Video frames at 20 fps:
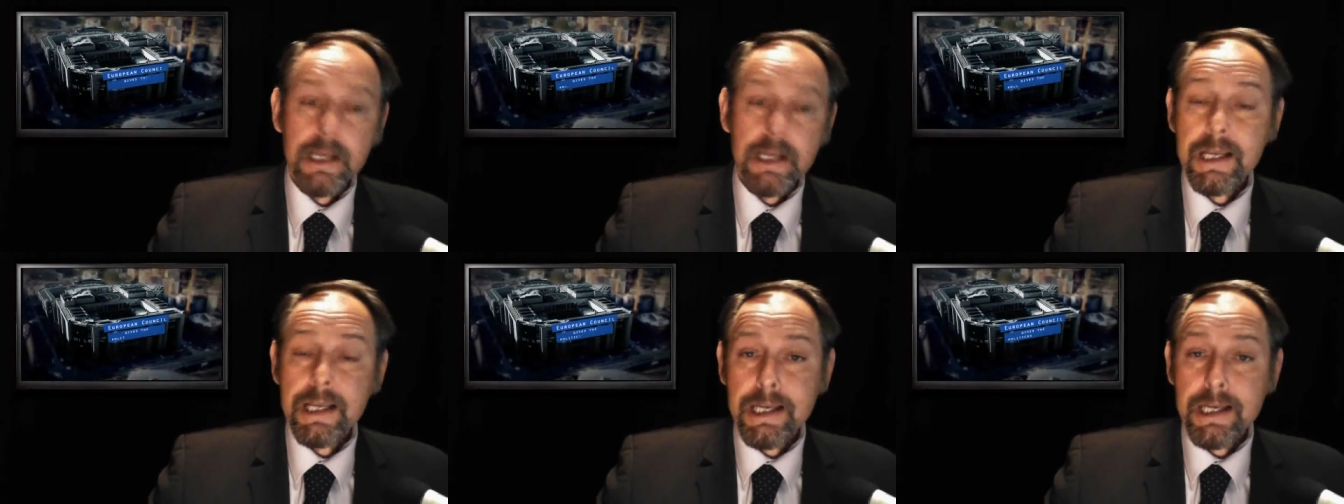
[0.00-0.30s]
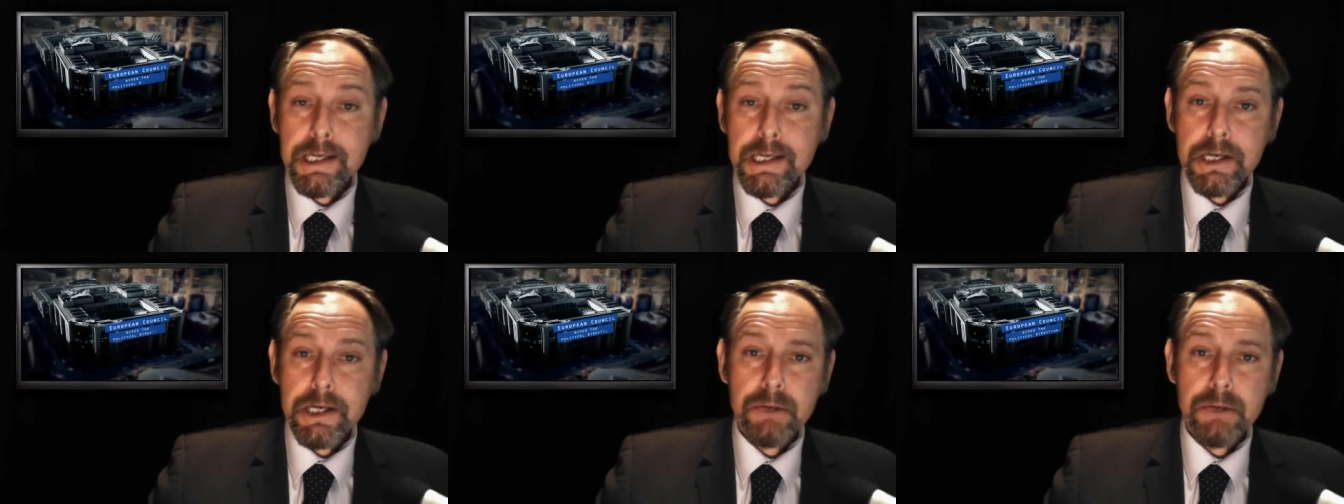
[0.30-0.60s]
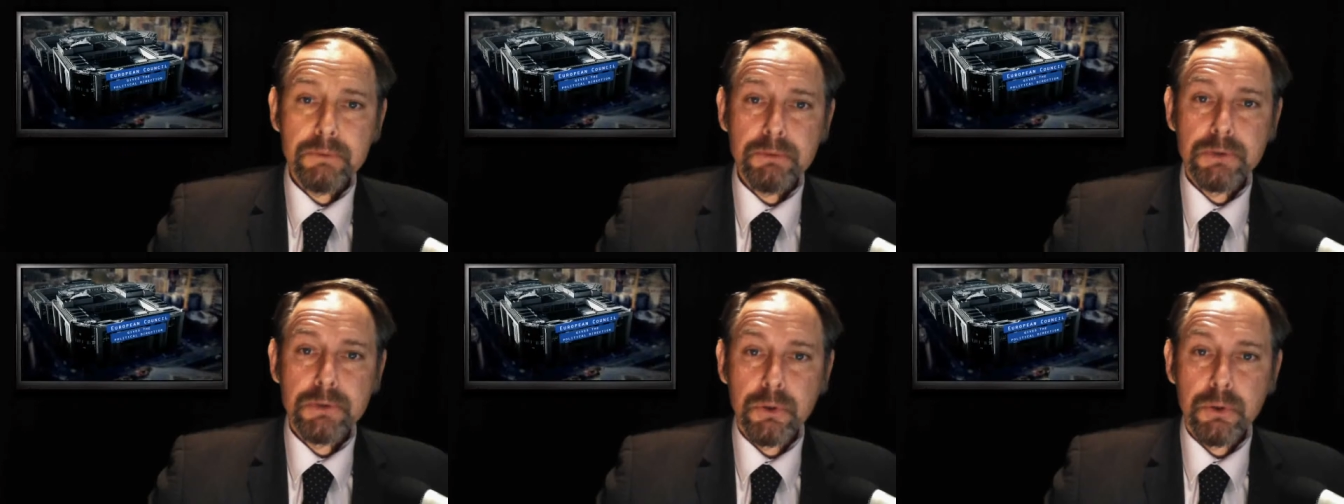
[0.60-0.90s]

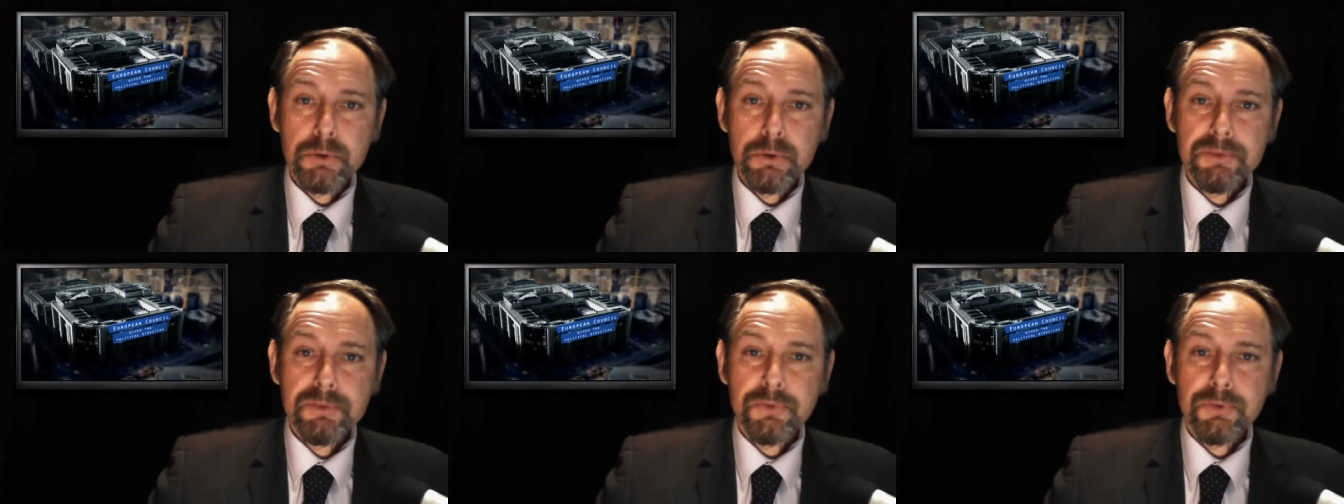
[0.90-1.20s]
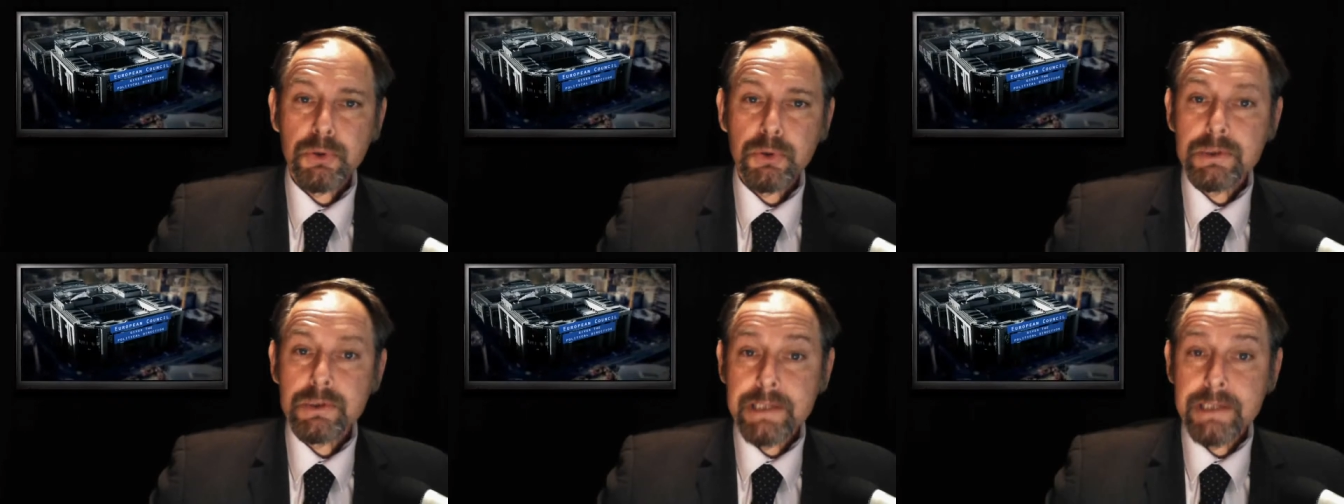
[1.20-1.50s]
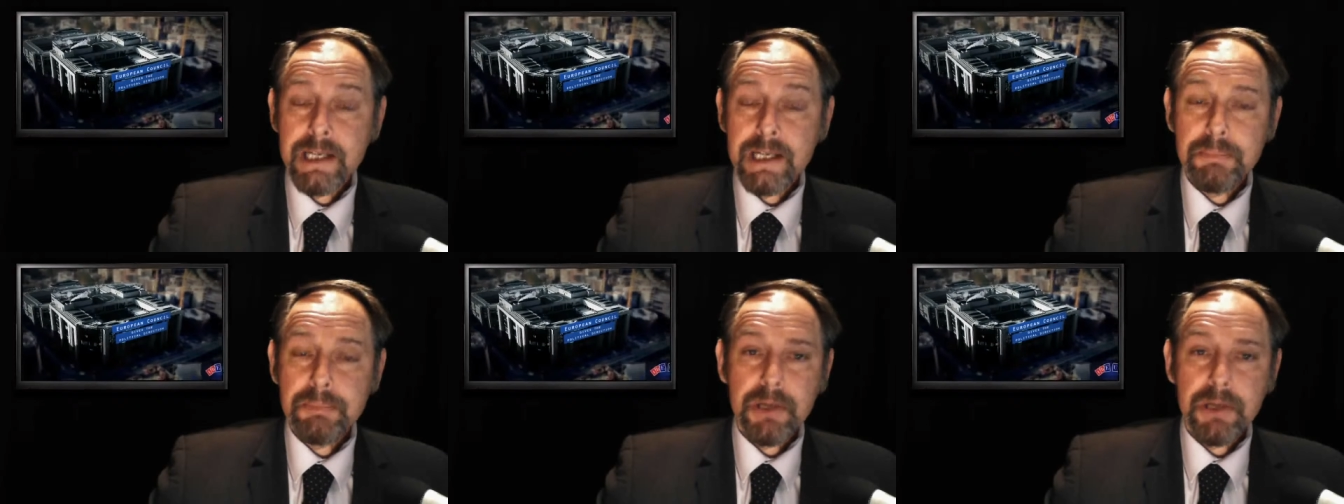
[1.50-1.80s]
EU calls for
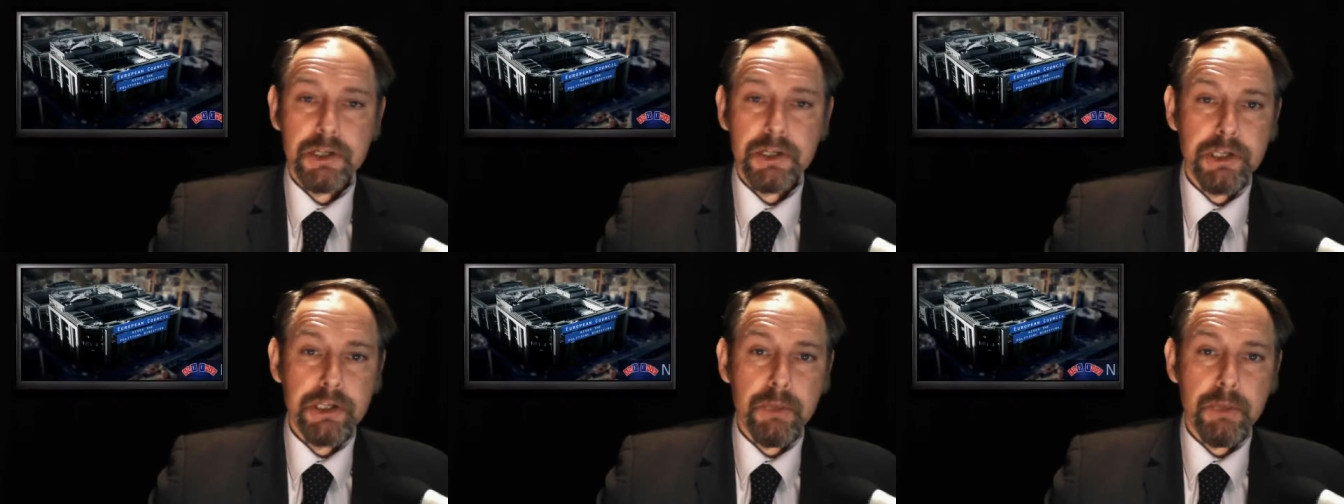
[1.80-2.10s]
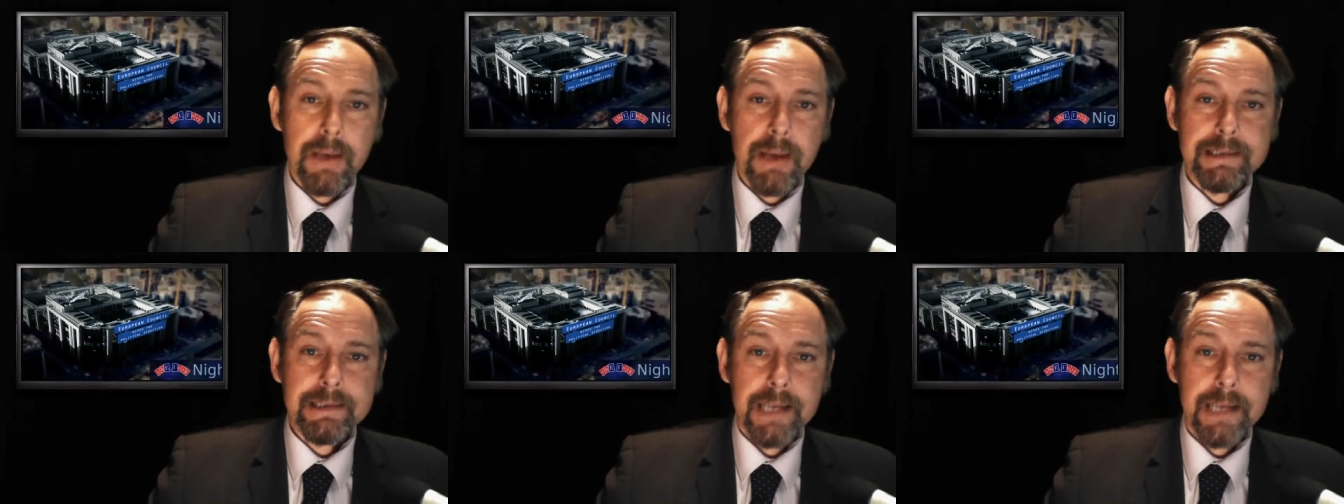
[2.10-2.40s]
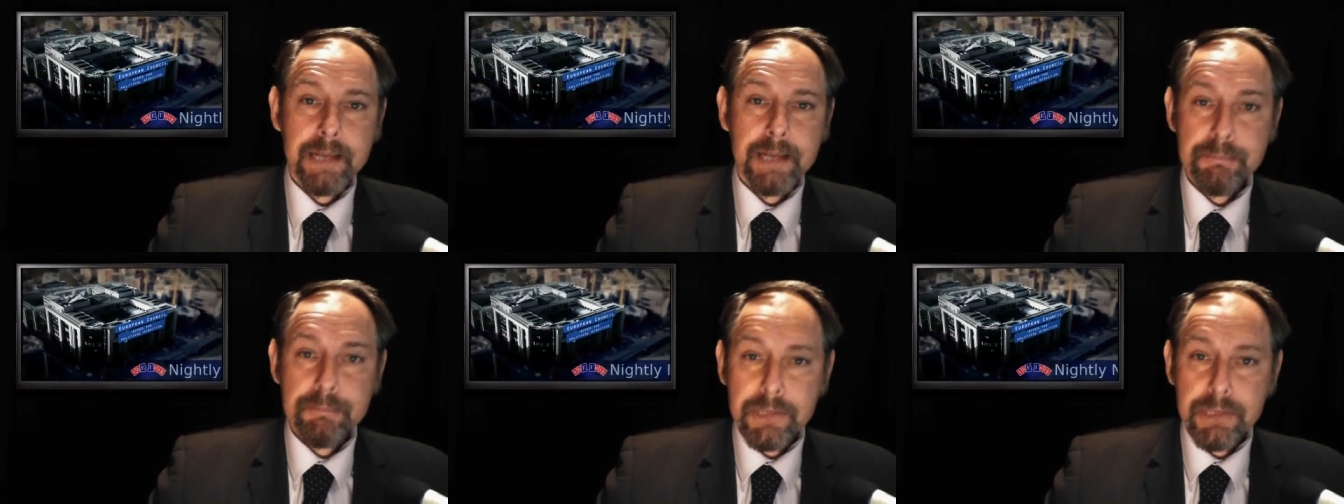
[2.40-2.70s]
deeper US
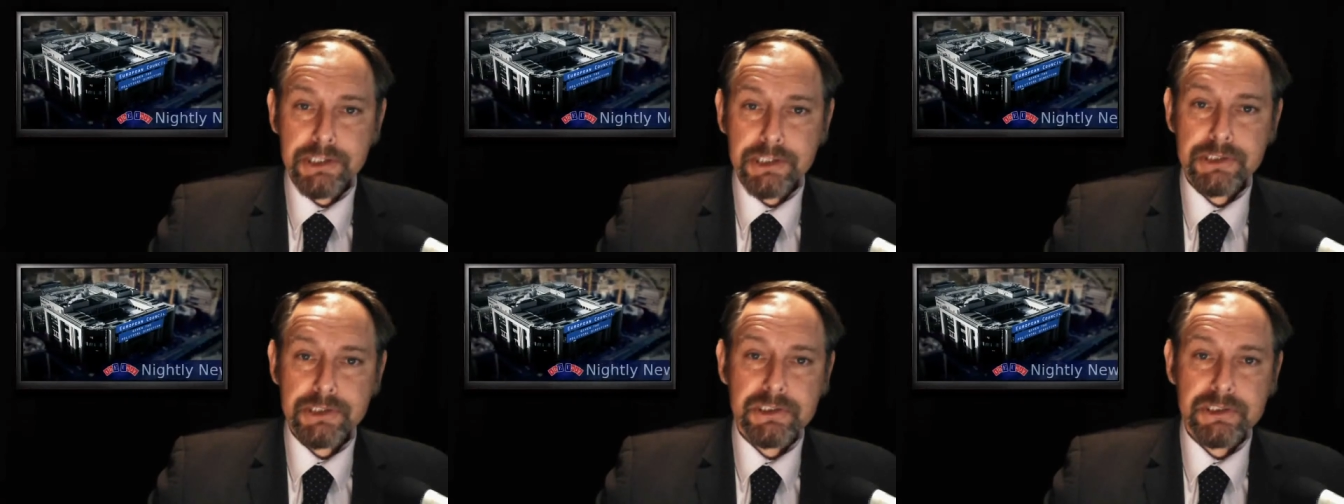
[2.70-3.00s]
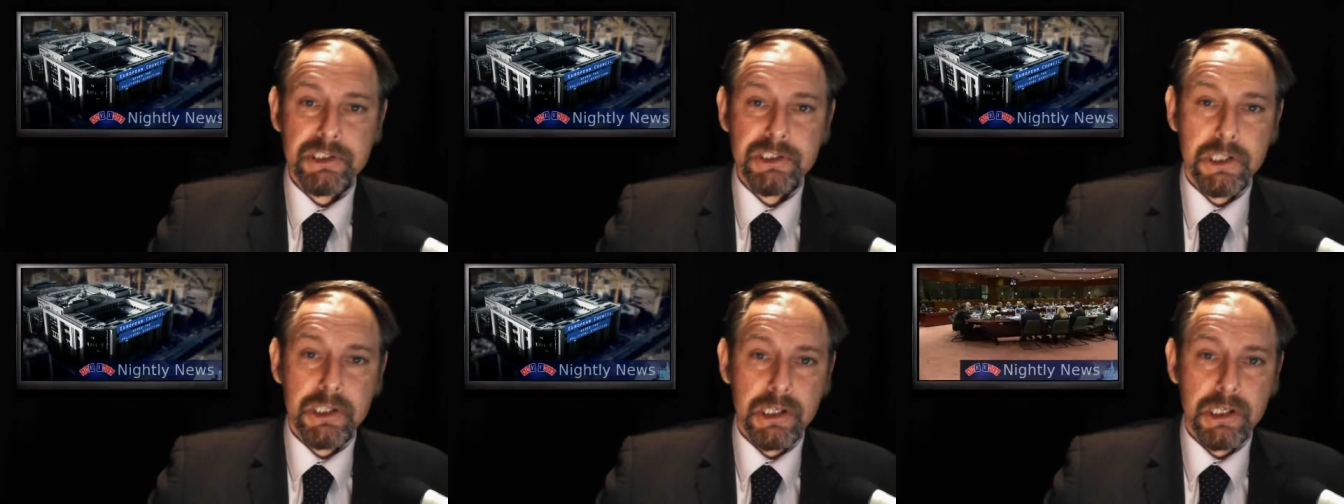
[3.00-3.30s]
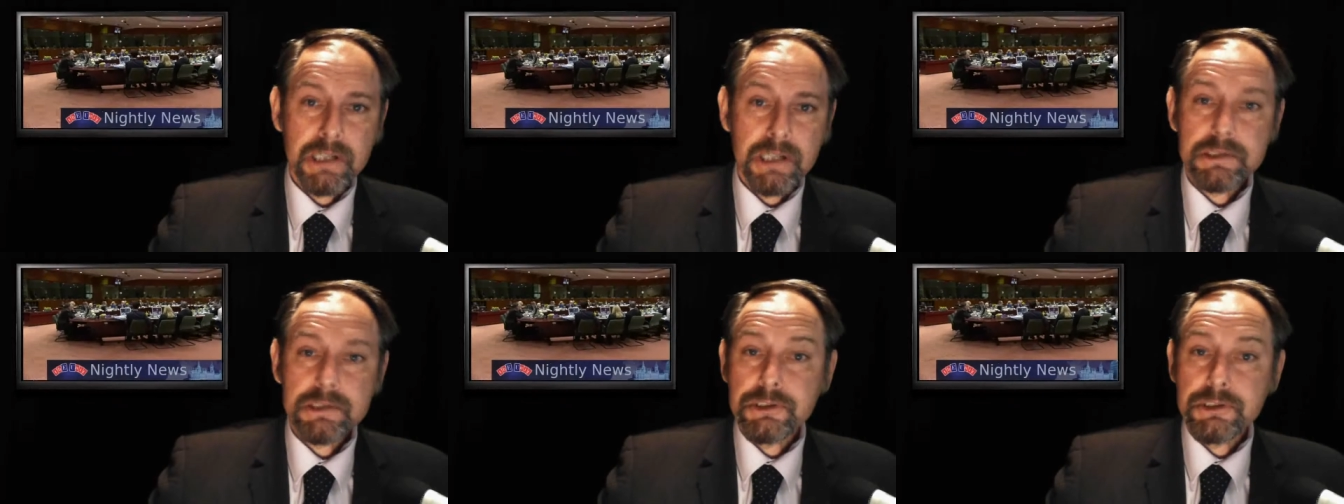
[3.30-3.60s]
emissions cut